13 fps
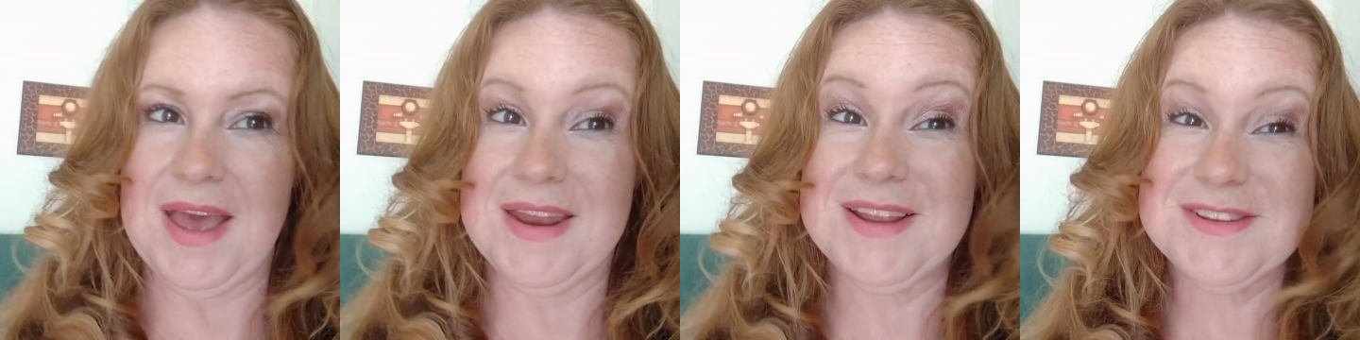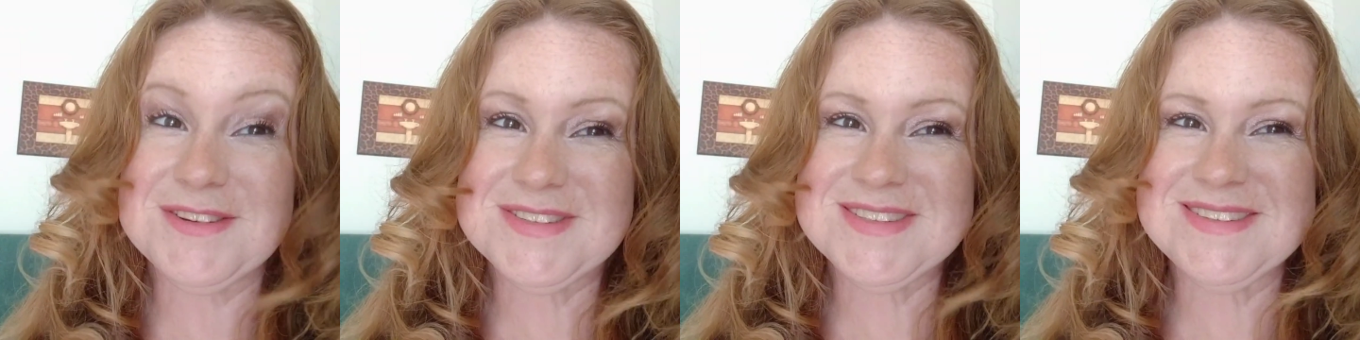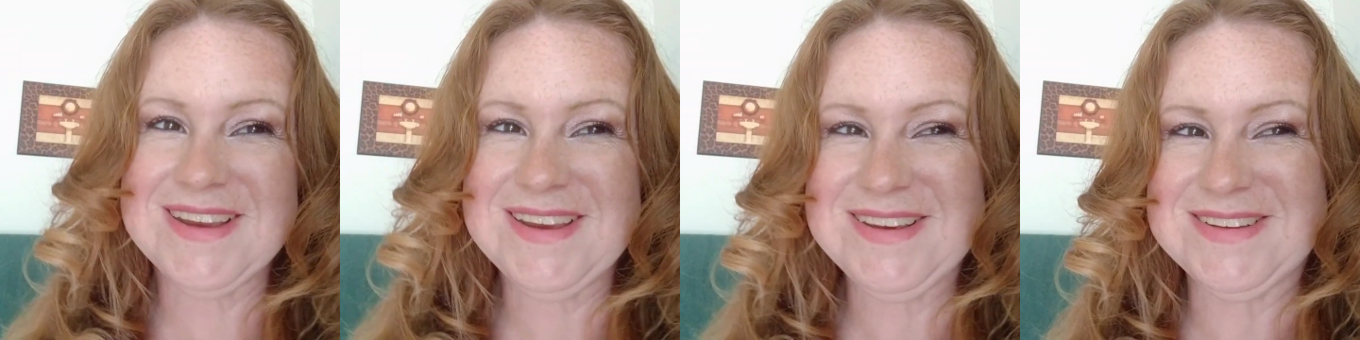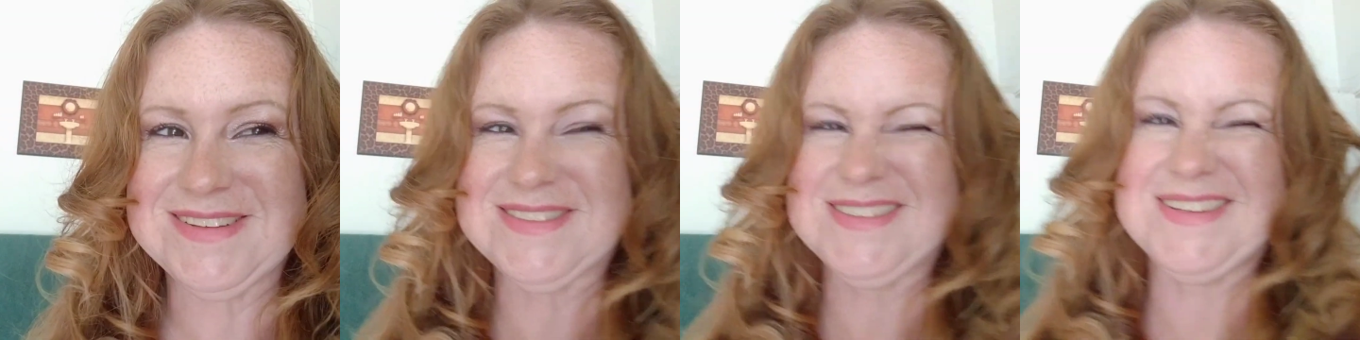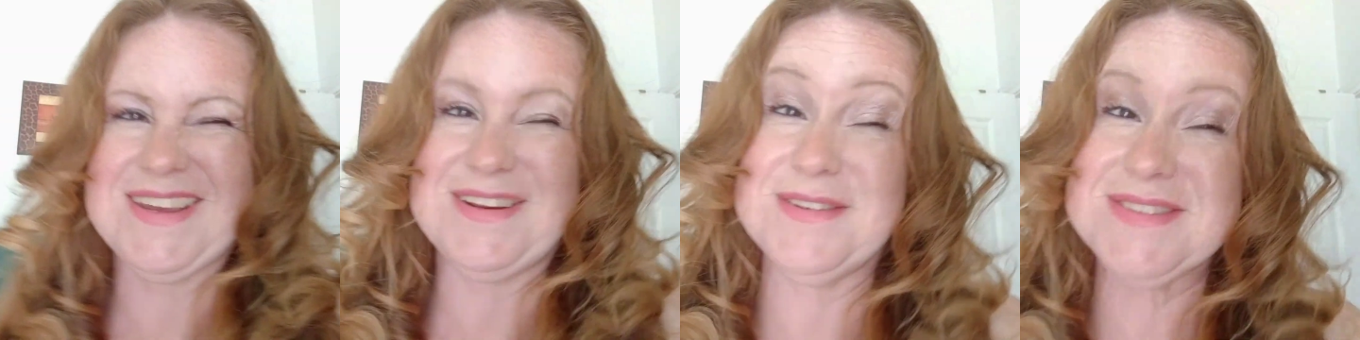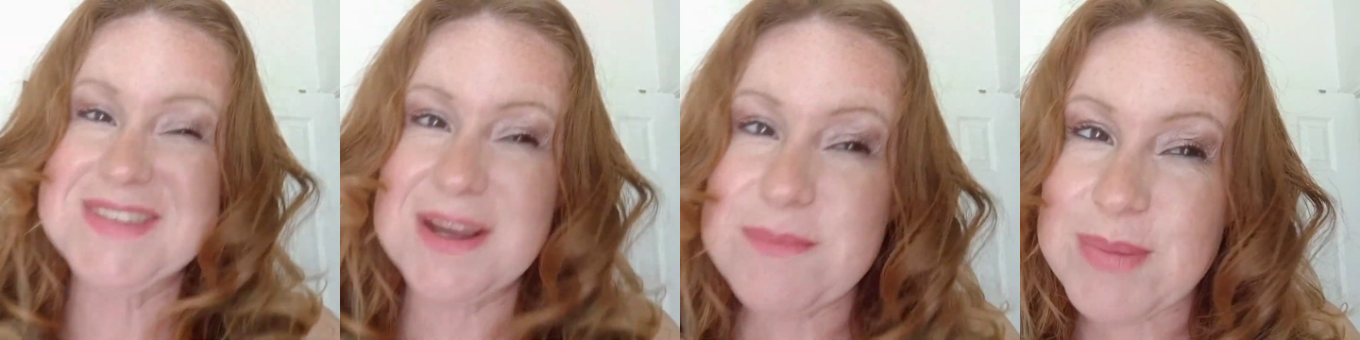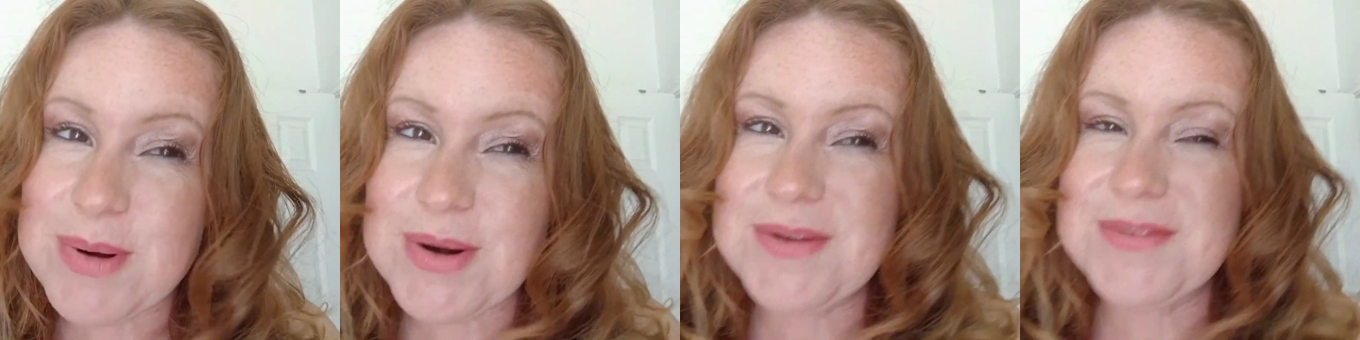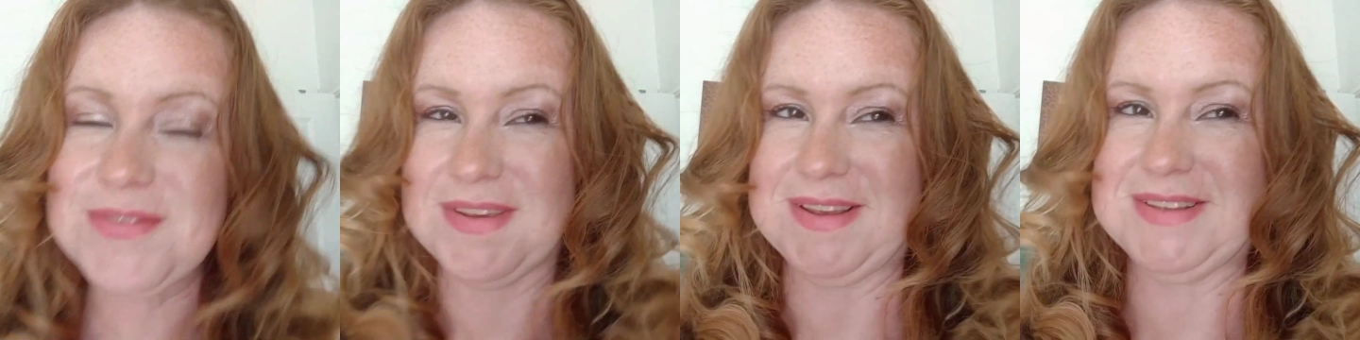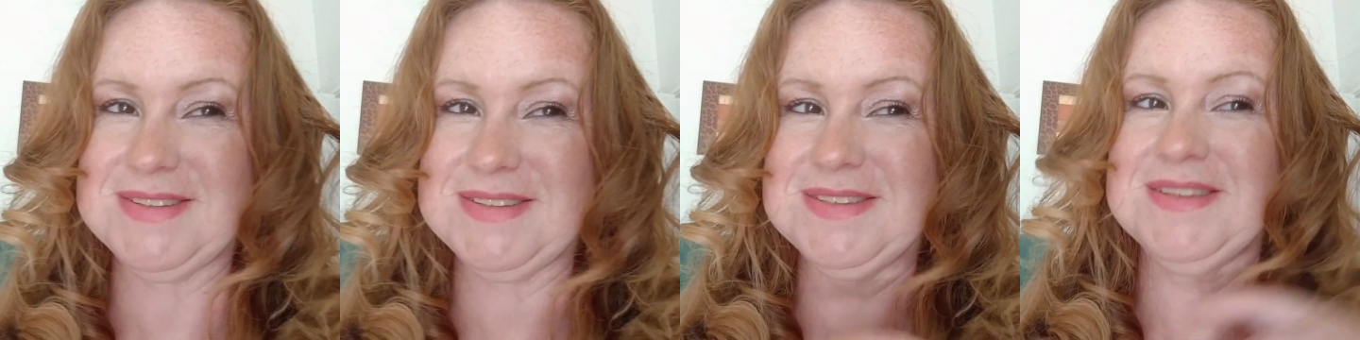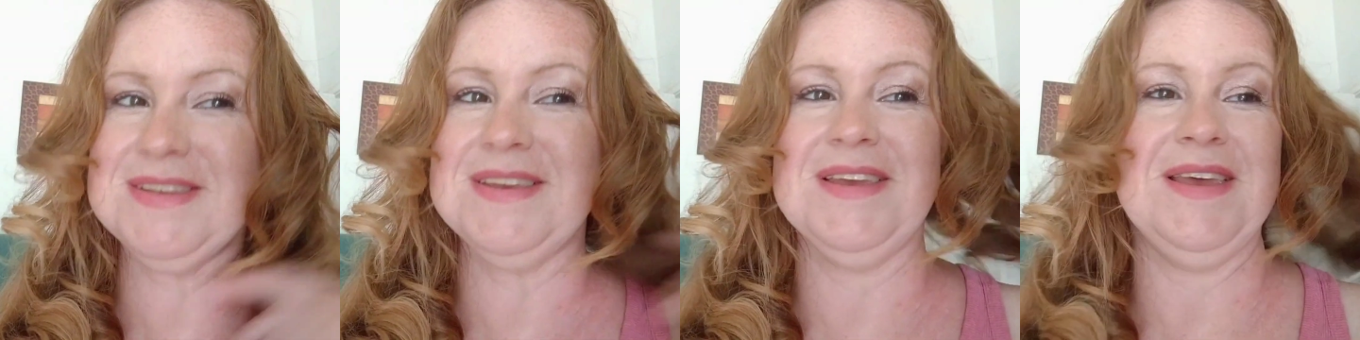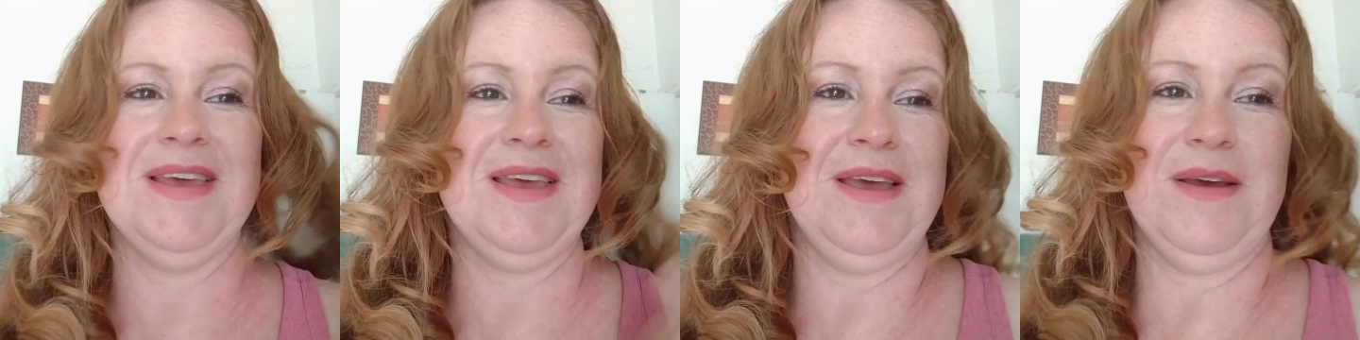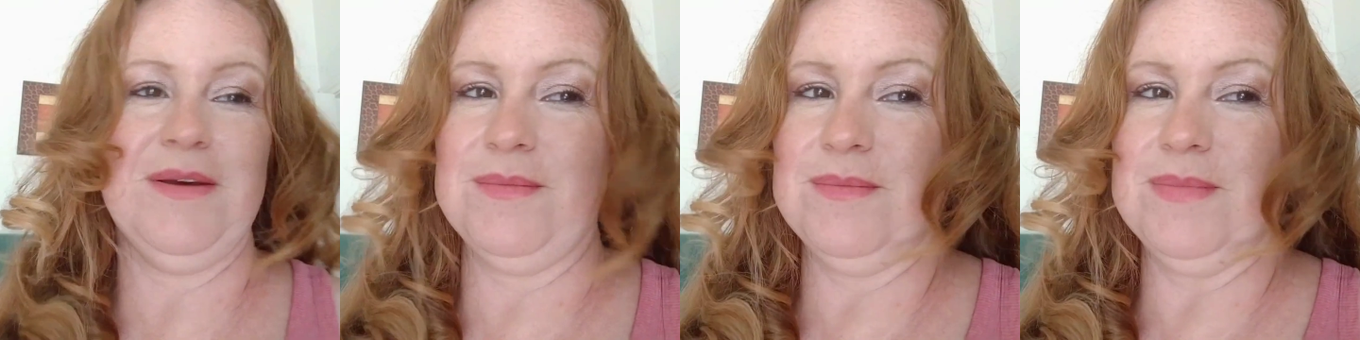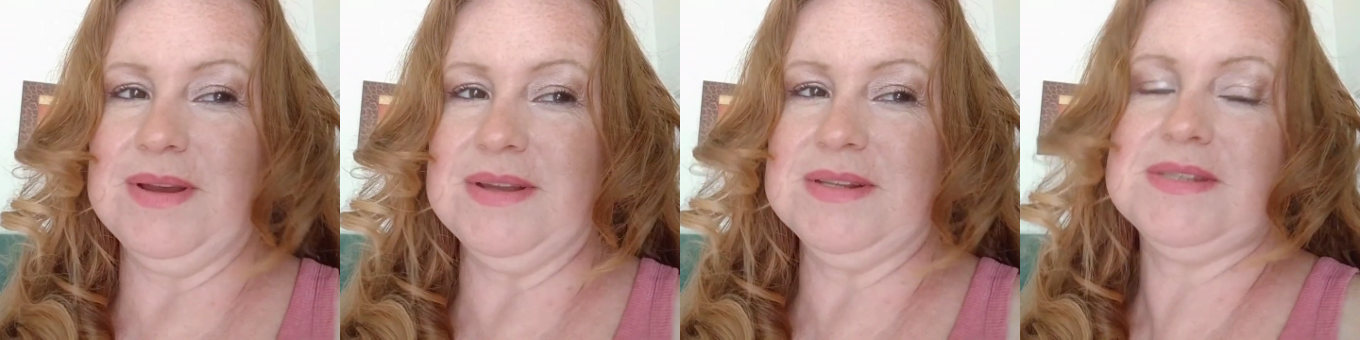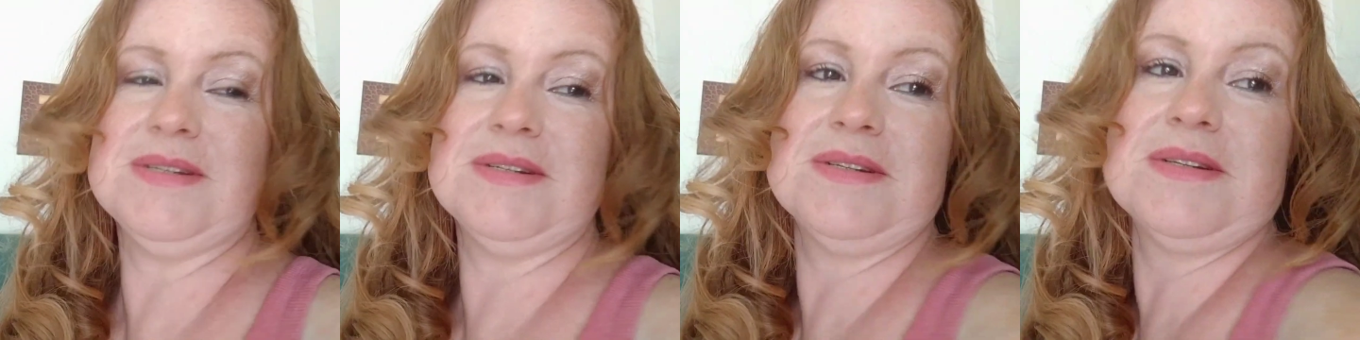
It looks nice. I know it's not perfect, but